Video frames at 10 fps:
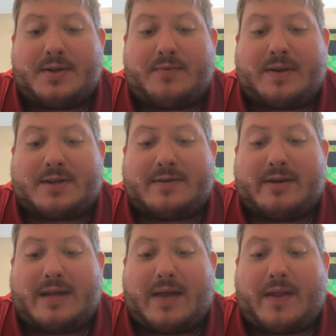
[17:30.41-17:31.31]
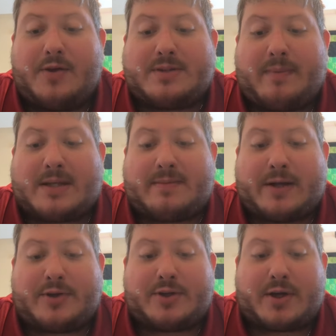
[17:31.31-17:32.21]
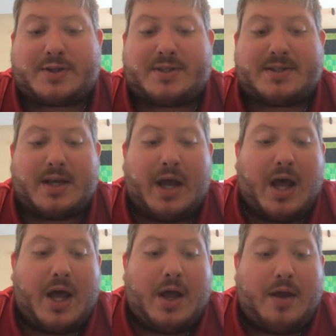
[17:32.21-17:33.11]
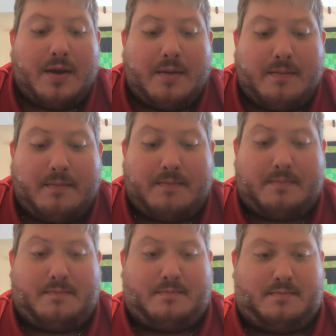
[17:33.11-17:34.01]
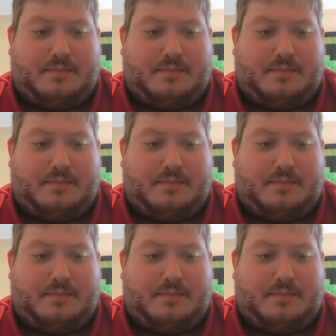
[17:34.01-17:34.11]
from the servitude of death and loosed the bonds of my transgressions. Mm.